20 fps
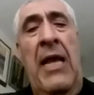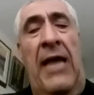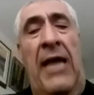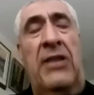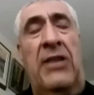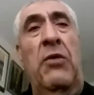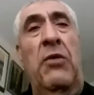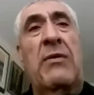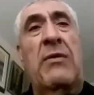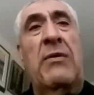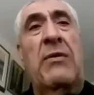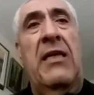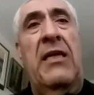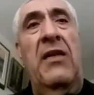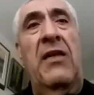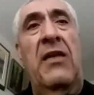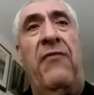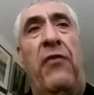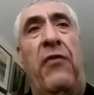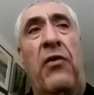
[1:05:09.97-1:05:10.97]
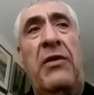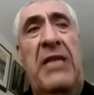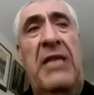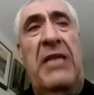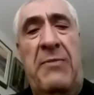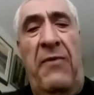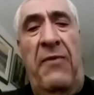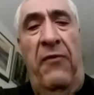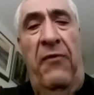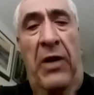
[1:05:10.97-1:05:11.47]
Actually, was killed four days
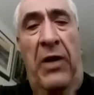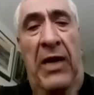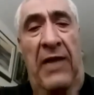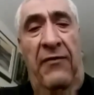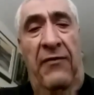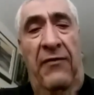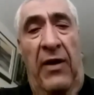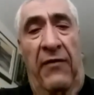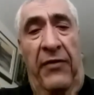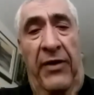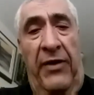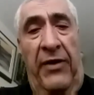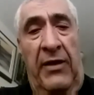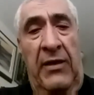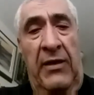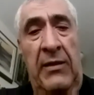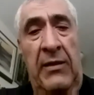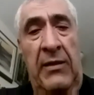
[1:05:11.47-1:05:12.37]
before he left Africa.